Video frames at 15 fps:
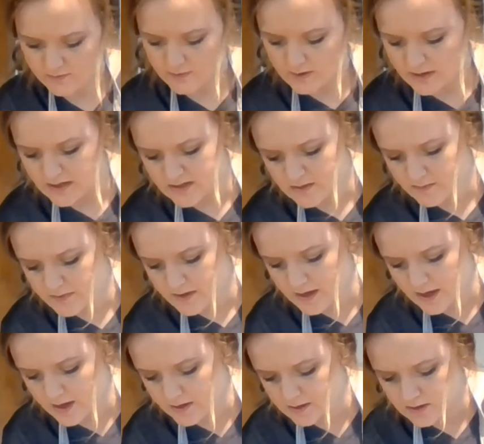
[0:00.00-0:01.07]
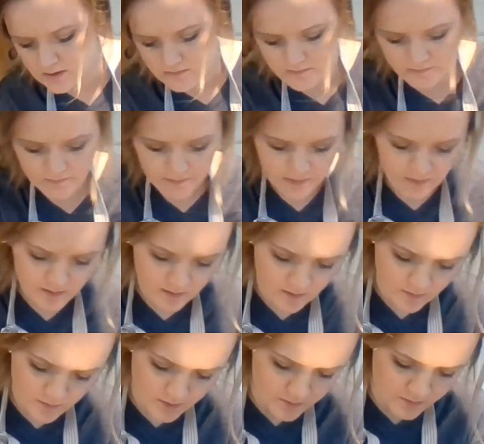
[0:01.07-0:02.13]
Cleans up the edge.
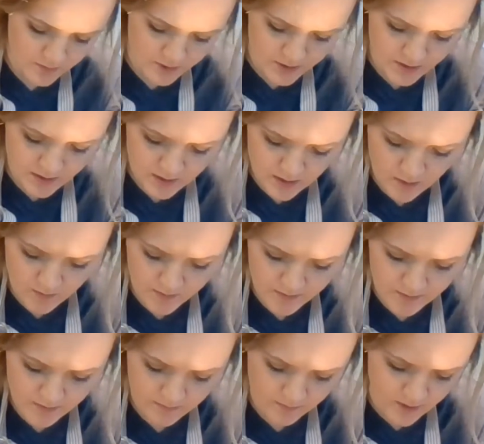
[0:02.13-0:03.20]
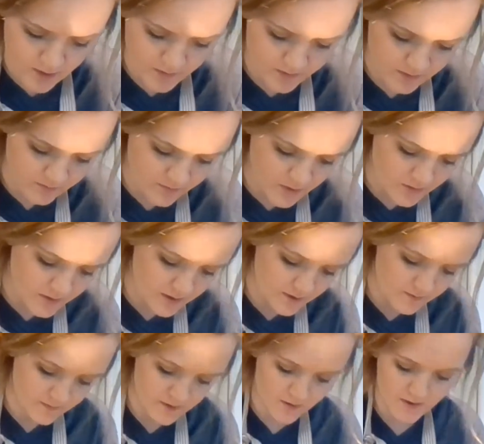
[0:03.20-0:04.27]
We're just going with the flow
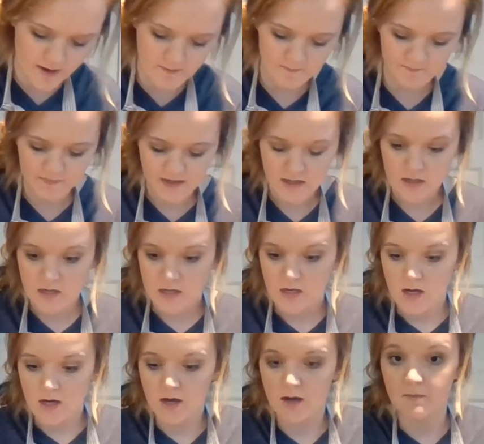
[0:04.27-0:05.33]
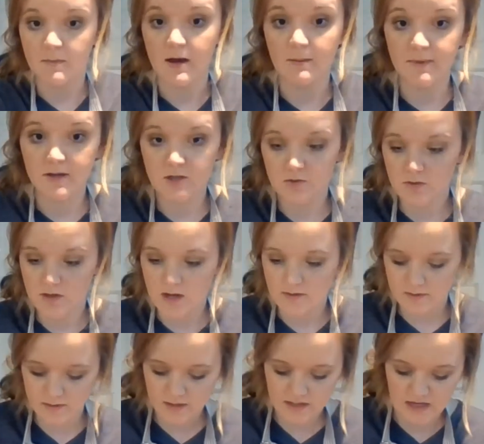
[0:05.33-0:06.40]
here, okay? I'm gonna do
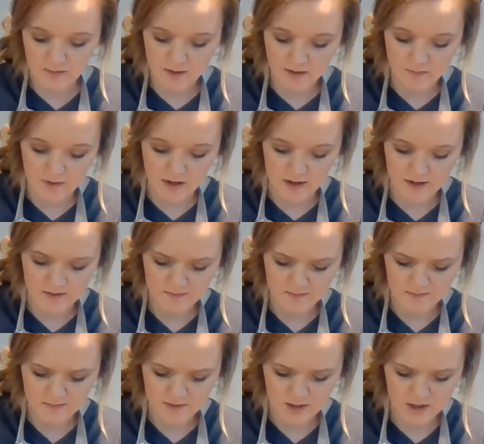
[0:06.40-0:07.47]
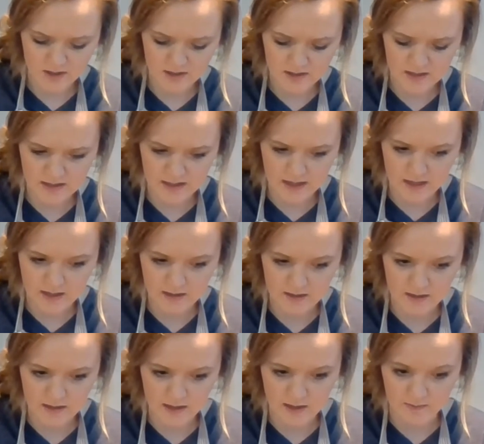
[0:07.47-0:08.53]
the same on the bottom, just in
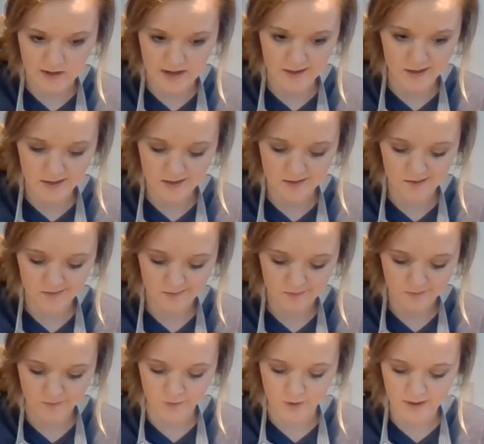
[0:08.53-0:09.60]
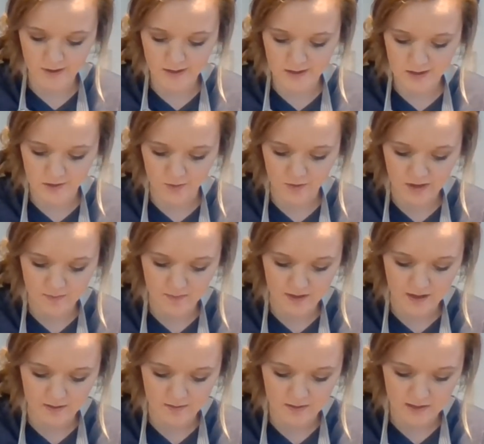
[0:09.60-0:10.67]
case I just royally screwed up
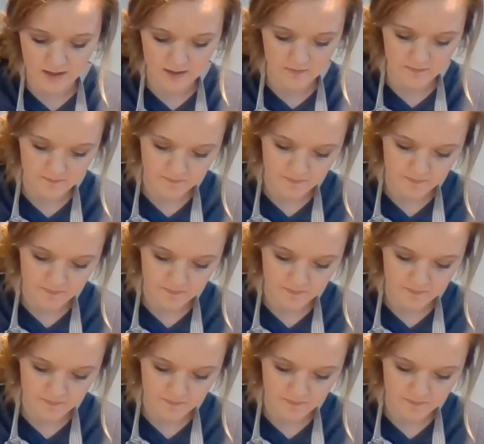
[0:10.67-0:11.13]
the other side.